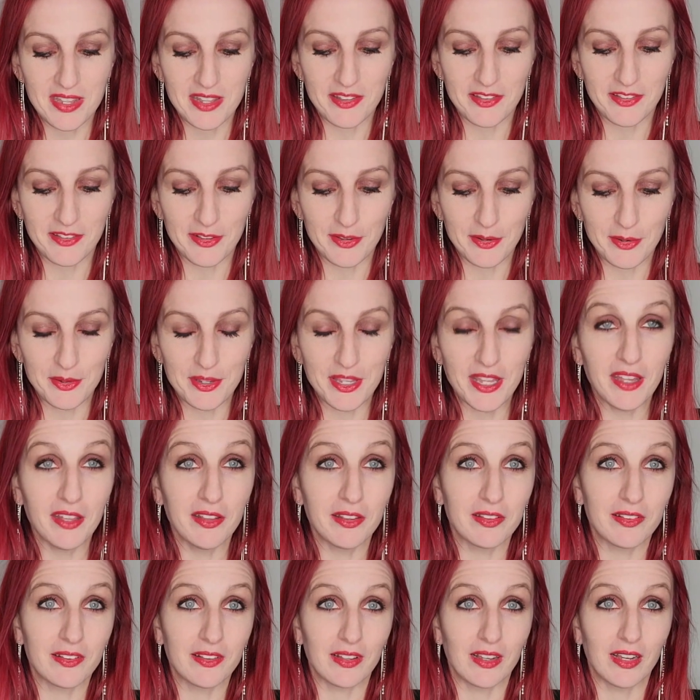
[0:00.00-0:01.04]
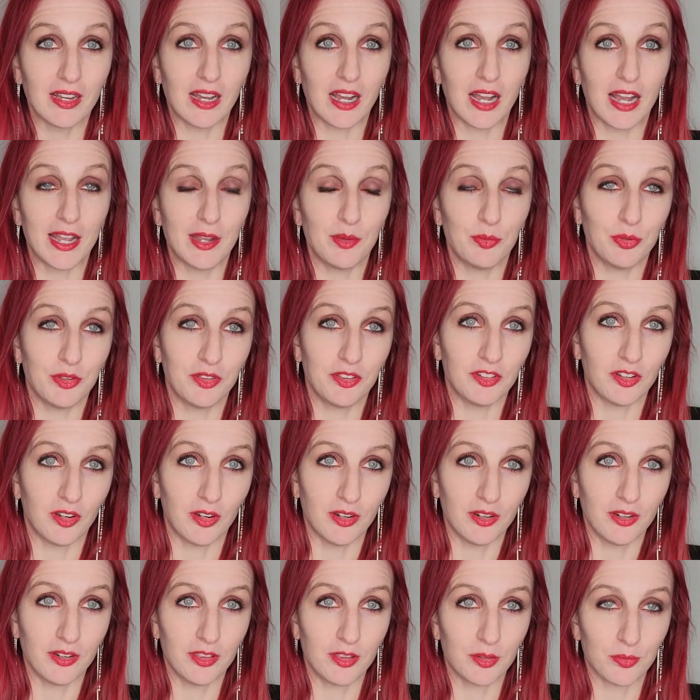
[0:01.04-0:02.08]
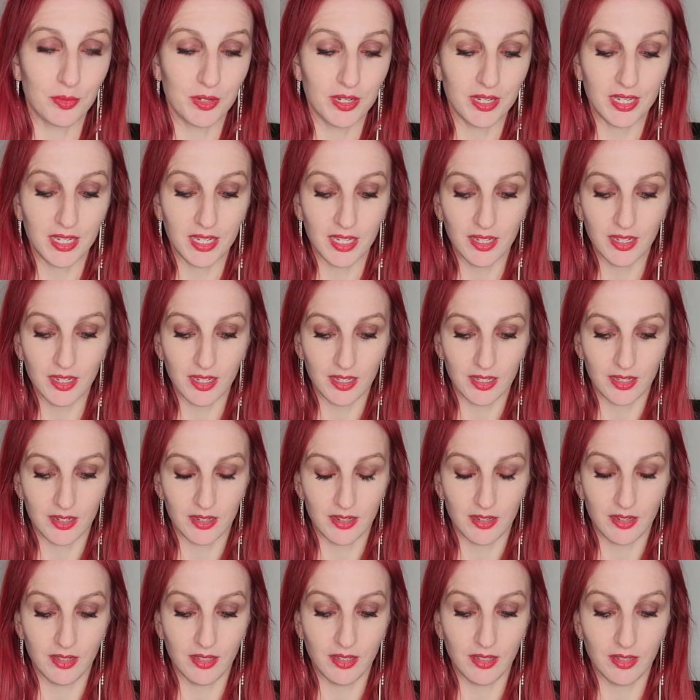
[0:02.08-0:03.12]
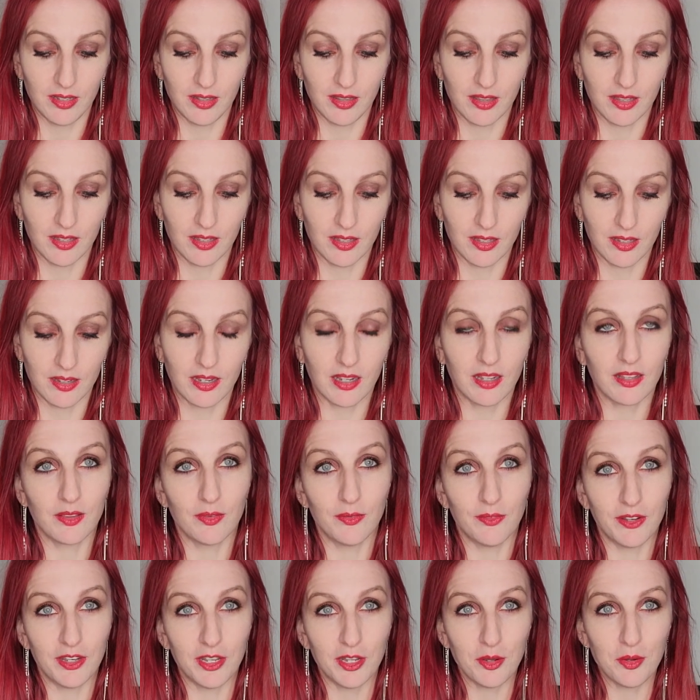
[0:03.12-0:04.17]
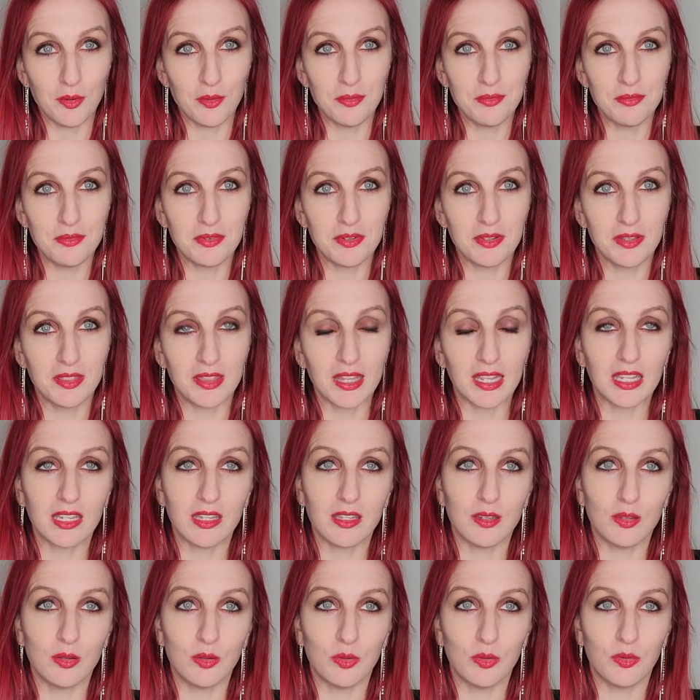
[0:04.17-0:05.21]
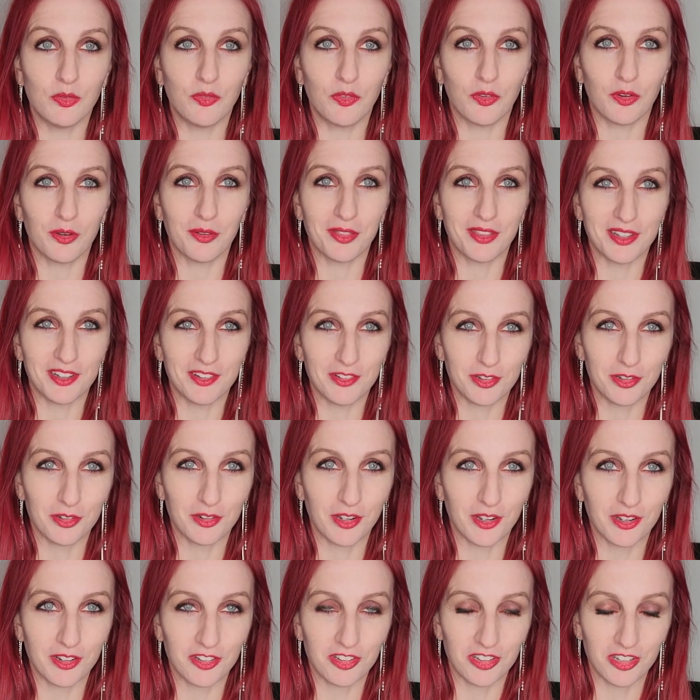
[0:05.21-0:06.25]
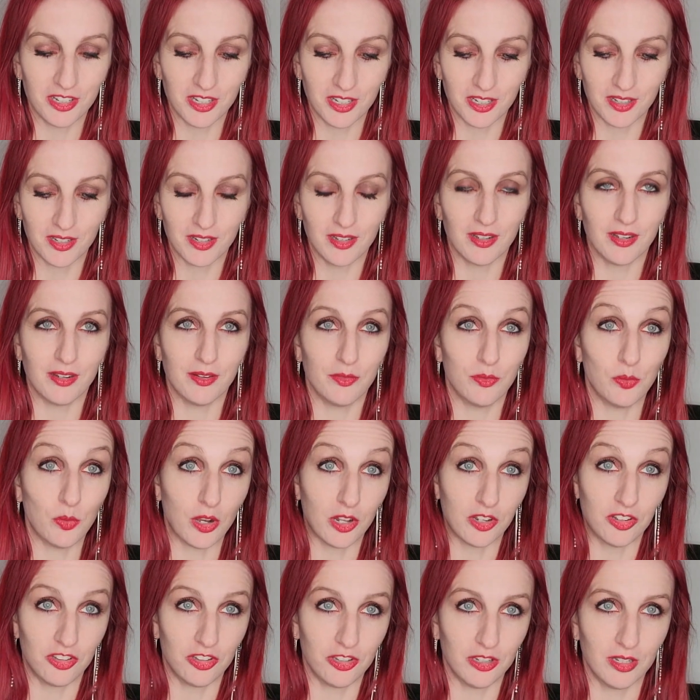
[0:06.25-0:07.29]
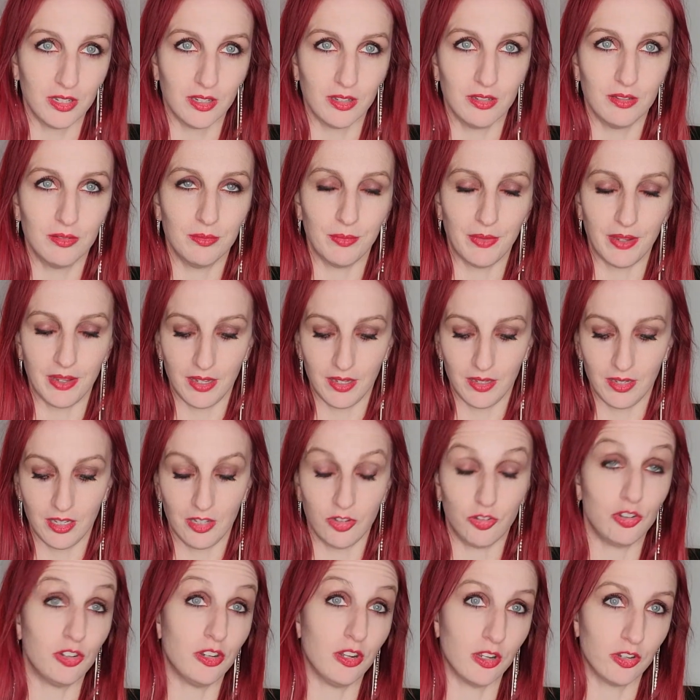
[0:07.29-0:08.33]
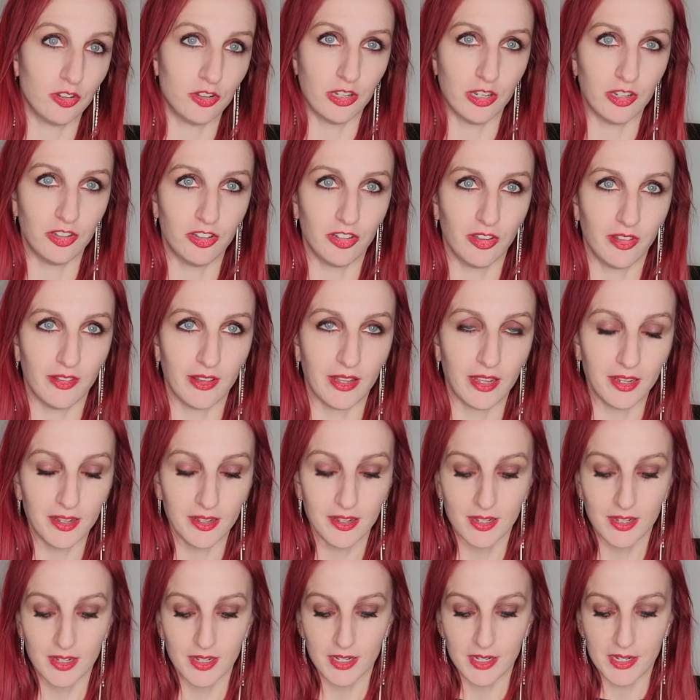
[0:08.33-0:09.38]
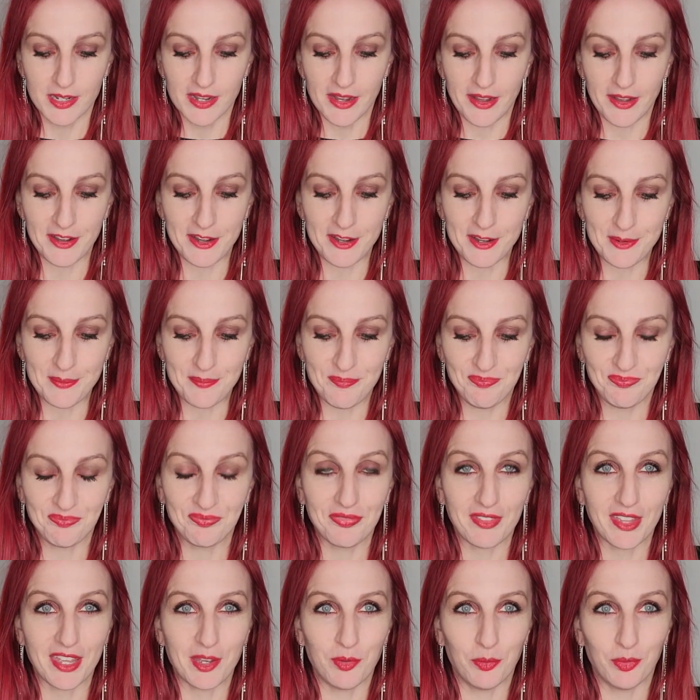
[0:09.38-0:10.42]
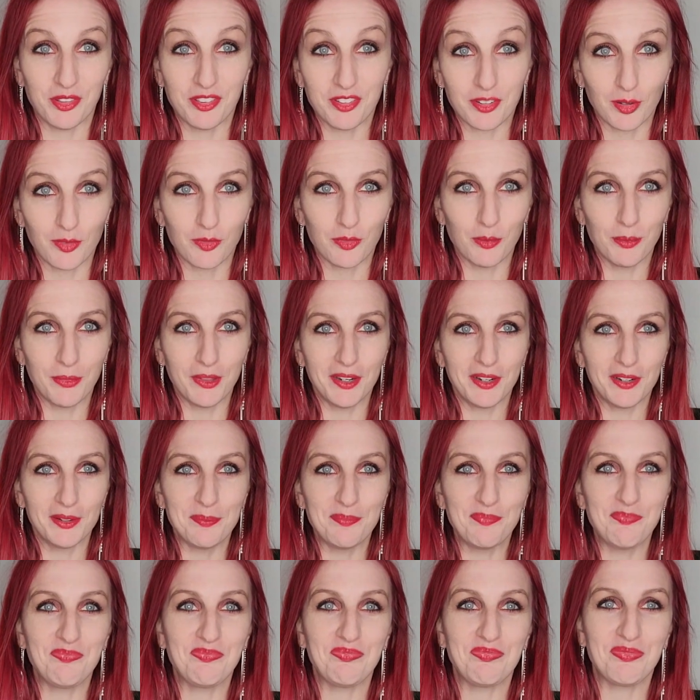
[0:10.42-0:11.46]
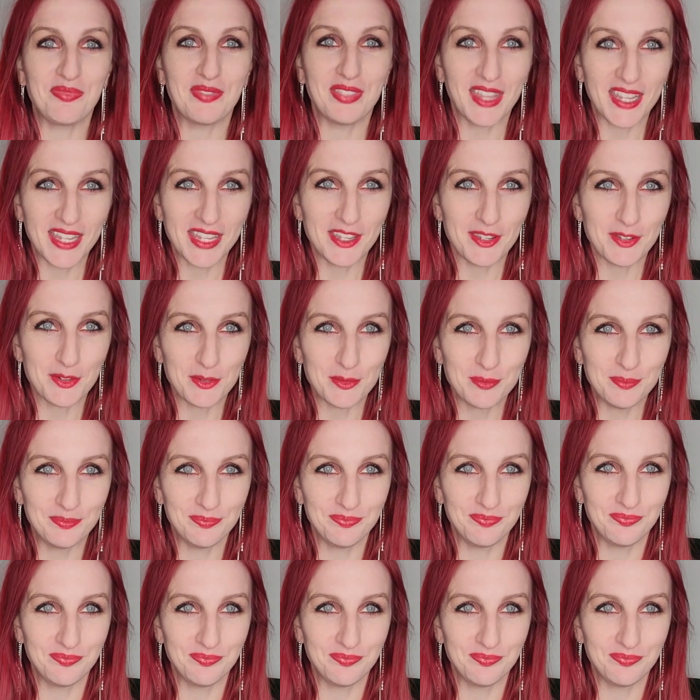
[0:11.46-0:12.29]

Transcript: So yes, I will start the reading in the next video. Thank you for the introduction of watching my introduction, I should say. And we'll start from there. Thank you.